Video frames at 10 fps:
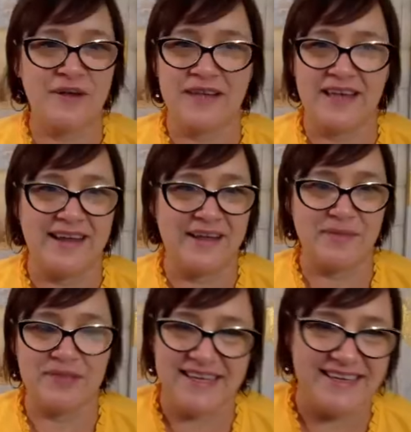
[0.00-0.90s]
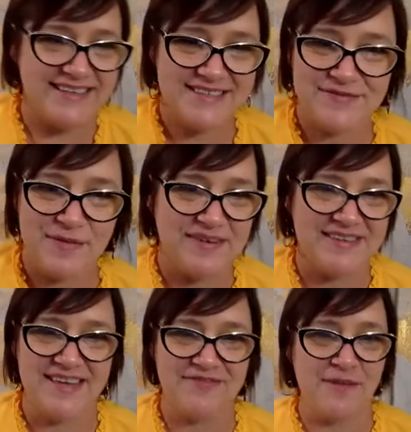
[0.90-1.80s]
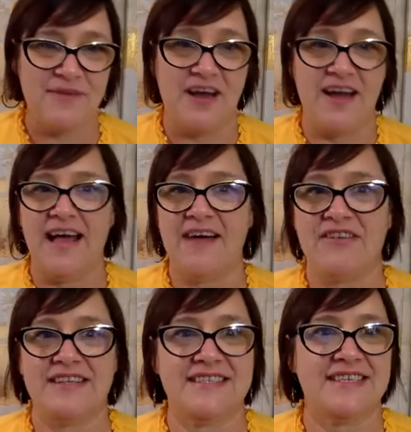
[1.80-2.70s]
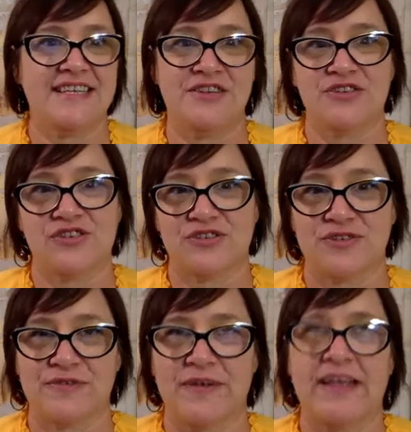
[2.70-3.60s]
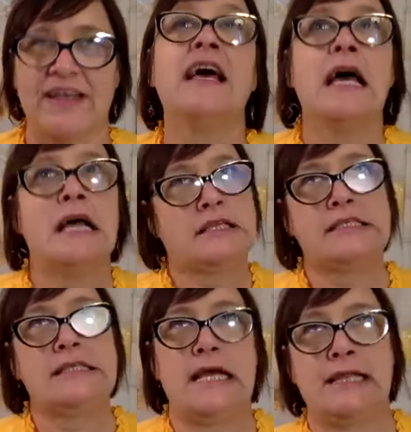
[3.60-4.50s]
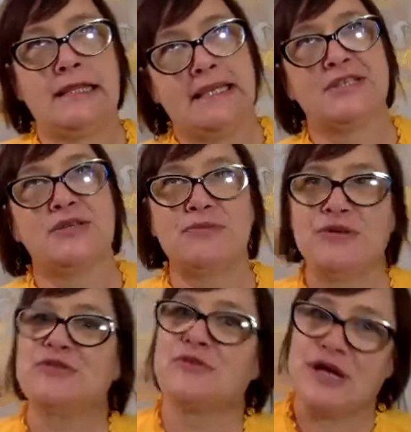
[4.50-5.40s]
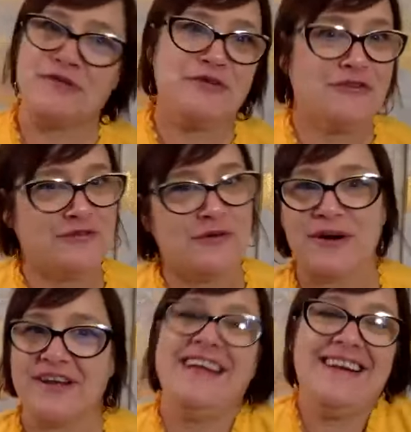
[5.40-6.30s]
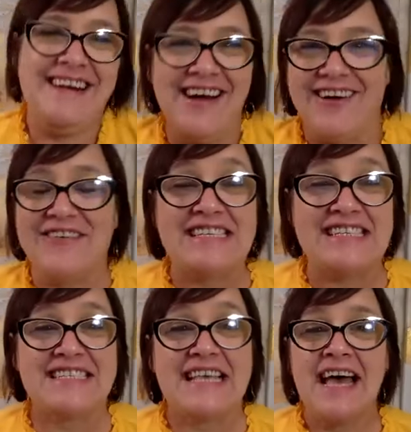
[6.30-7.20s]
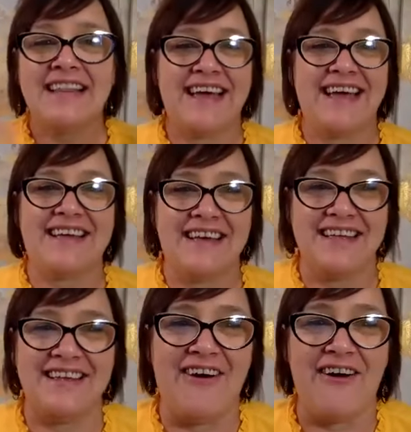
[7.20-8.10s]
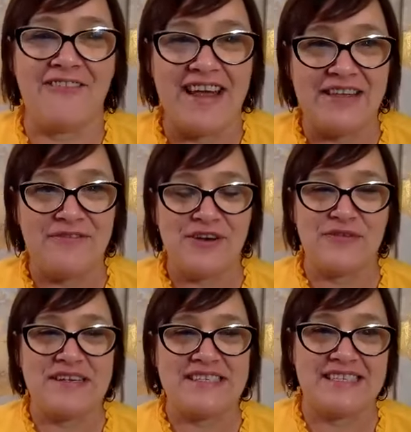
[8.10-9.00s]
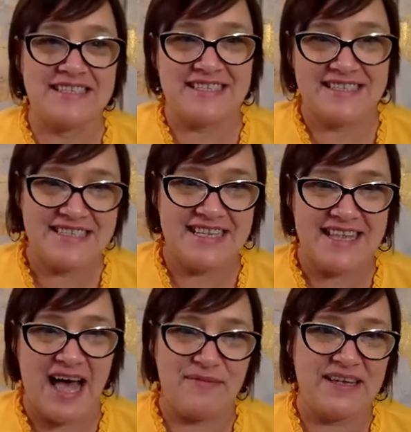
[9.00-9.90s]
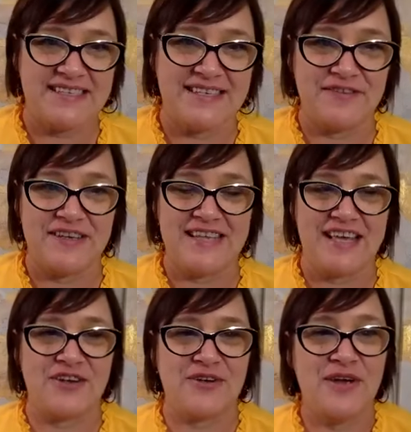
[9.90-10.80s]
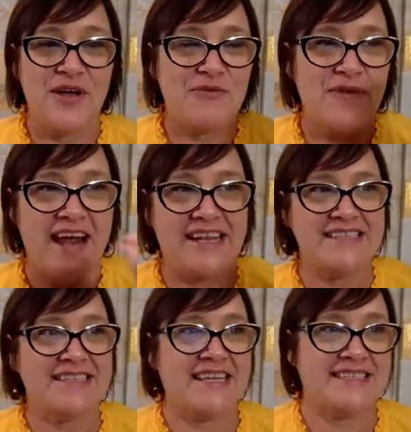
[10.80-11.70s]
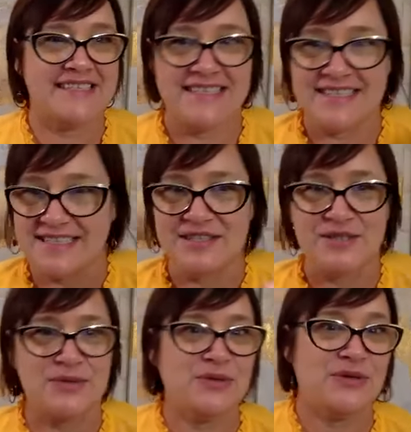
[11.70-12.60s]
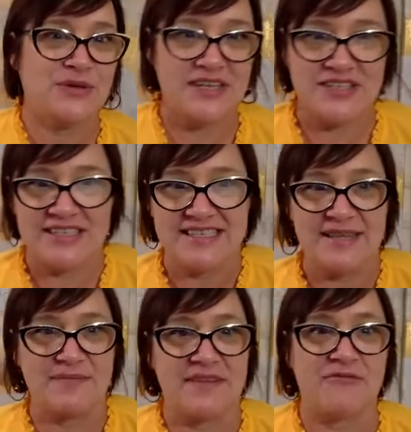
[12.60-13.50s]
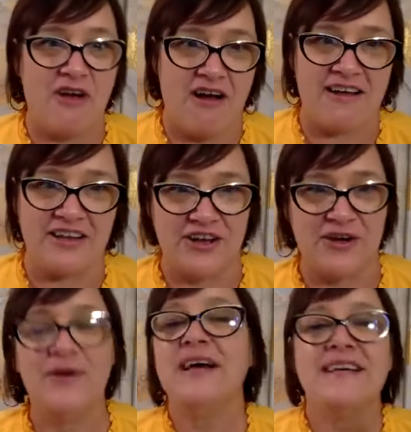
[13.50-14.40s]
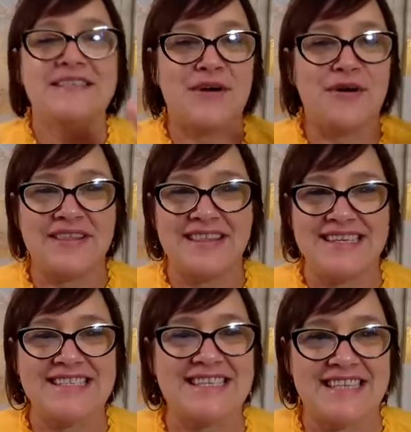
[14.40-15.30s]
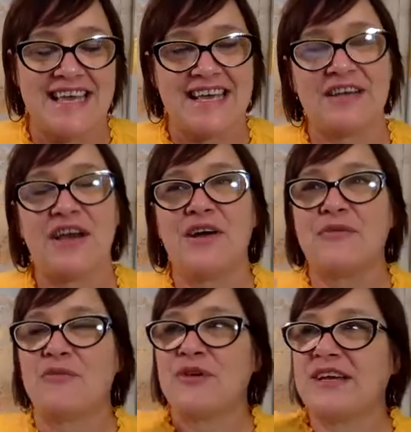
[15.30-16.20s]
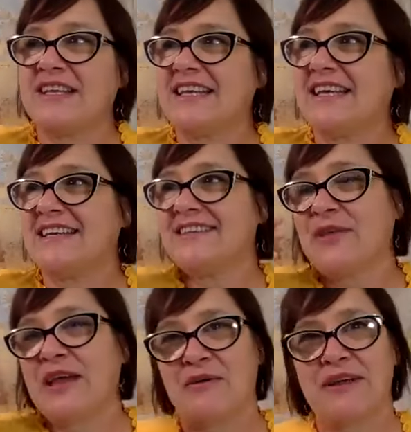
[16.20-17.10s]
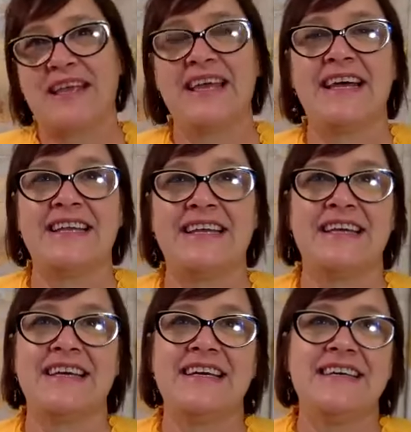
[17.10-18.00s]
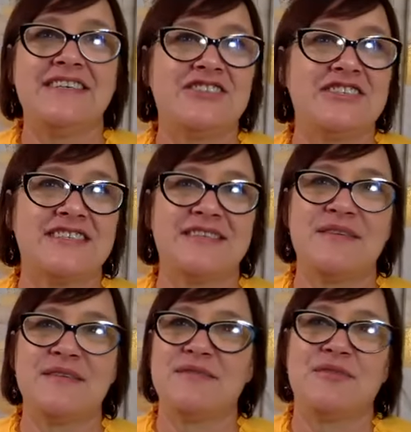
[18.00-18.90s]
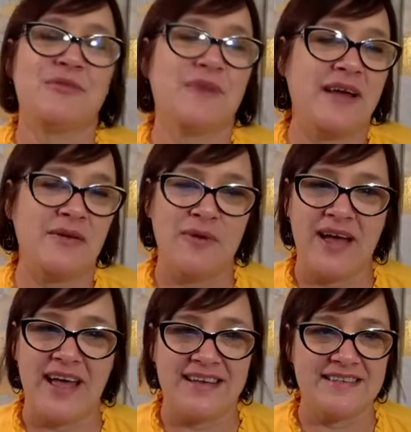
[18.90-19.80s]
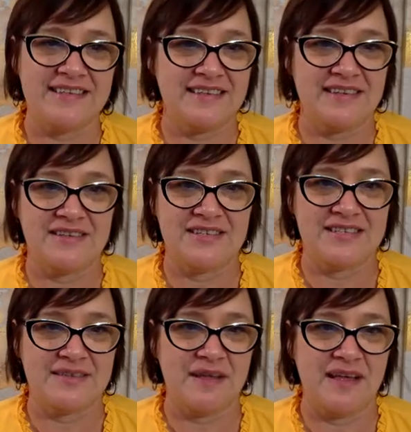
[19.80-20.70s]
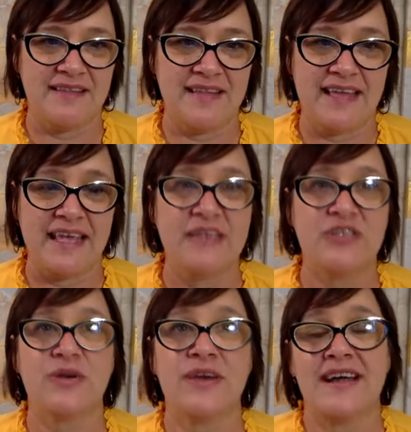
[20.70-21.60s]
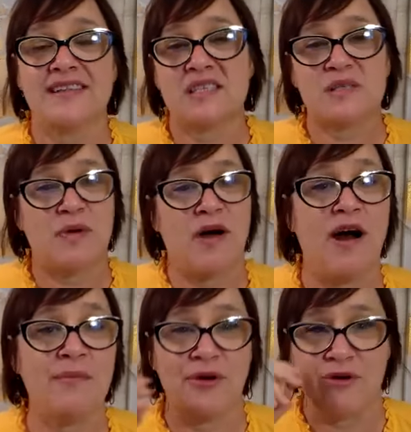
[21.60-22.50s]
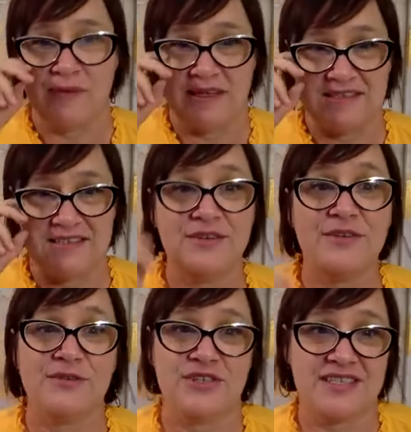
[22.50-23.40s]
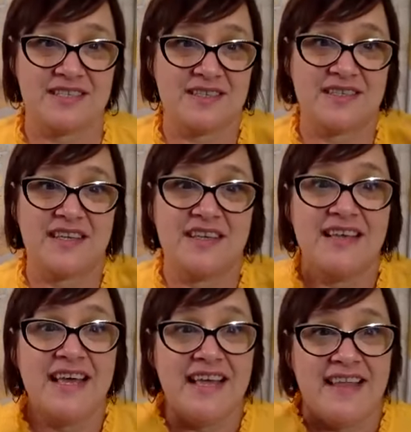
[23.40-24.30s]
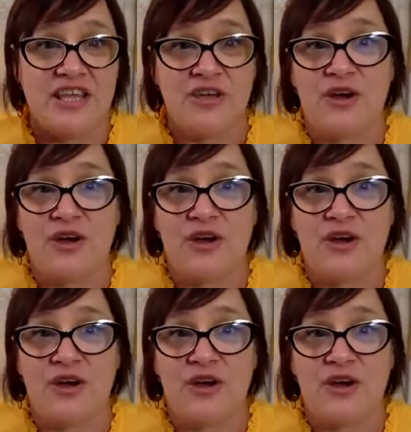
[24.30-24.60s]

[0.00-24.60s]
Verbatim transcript: organic place from a, from not having to sit in your journal and write the 10 things you're most grateful for you know which is like you already feel resistance to that because it feels like you're writing sentences in school because you did something wrong you know so this is like a, a really like organic just great way to just like enjoy that spa moment too just the, the like you